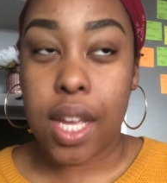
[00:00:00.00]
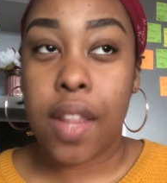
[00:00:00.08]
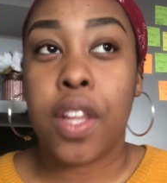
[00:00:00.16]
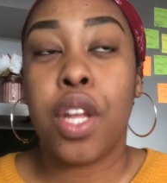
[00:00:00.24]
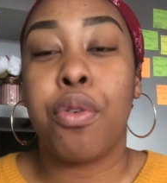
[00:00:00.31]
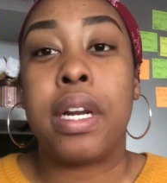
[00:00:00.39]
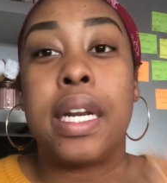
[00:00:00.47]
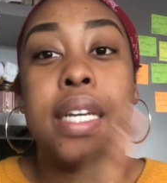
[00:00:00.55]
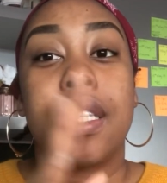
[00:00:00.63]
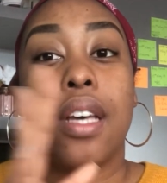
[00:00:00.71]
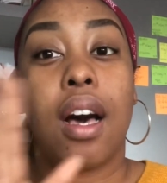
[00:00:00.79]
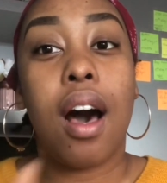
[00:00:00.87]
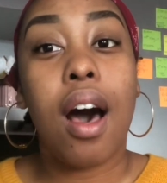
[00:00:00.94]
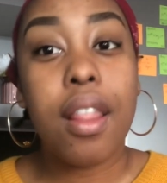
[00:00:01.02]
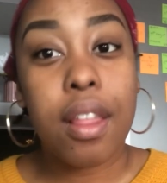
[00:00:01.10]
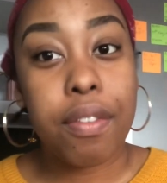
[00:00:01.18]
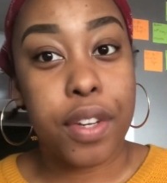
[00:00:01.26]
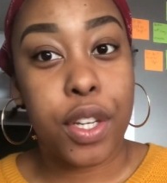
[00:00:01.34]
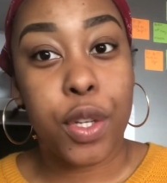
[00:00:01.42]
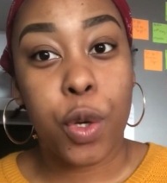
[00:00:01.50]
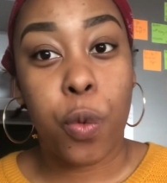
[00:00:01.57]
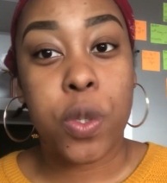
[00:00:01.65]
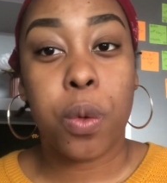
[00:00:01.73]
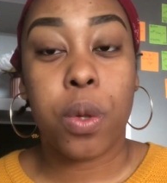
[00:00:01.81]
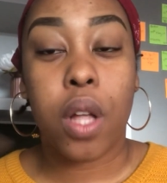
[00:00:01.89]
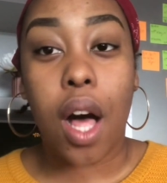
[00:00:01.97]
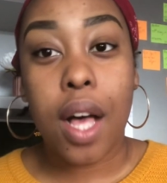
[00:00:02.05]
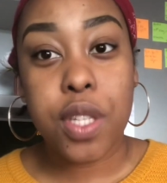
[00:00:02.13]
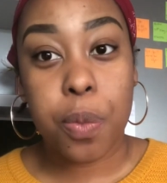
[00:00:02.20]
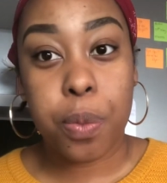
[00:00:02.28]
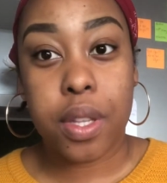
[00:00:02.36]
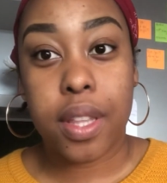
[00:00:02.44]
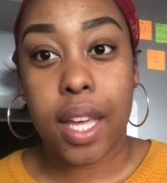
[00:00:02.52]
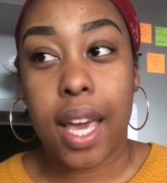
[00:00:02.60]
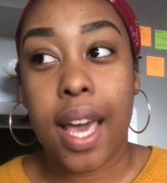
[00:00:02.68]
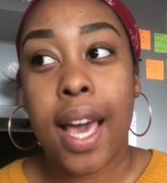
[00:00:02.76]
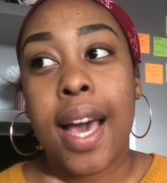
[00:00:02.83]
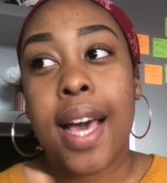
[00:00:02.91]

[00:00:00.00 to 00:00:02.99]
And then they released the other video, which I will also put there,